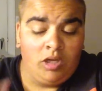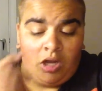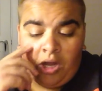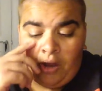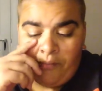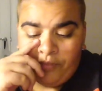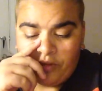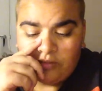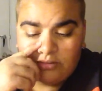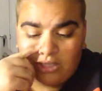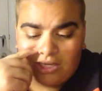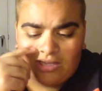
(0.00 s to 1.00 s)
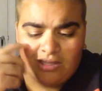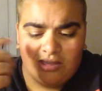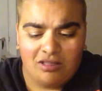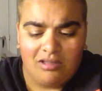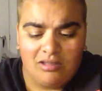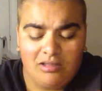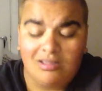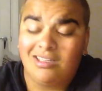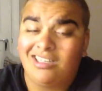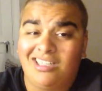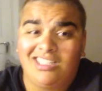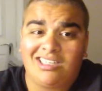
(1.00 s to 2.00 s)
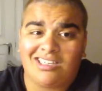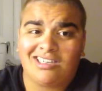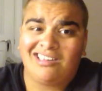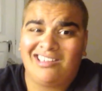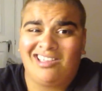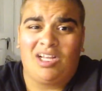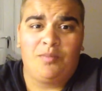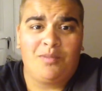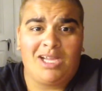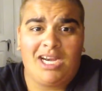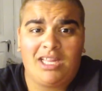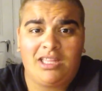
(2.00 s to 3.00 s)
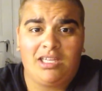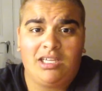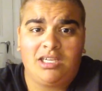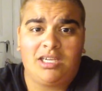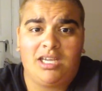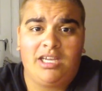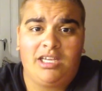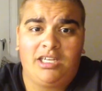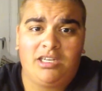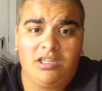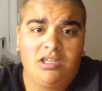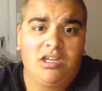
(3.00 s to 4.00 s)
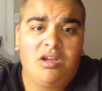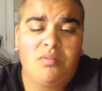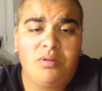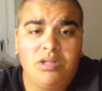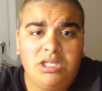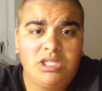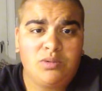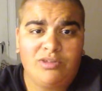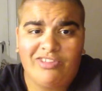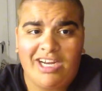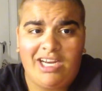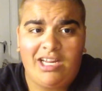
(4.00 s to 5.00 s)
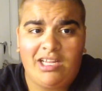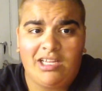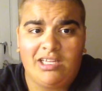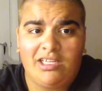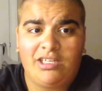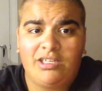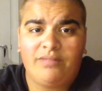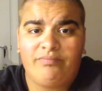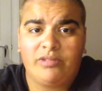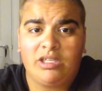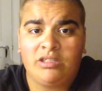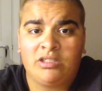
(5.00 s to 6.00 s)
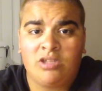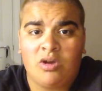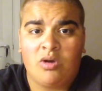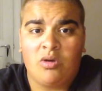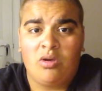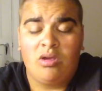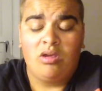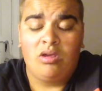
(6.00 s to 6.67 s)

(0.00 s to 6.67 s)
Um, there was like an inn club kind of thing, and police were raiding it, and so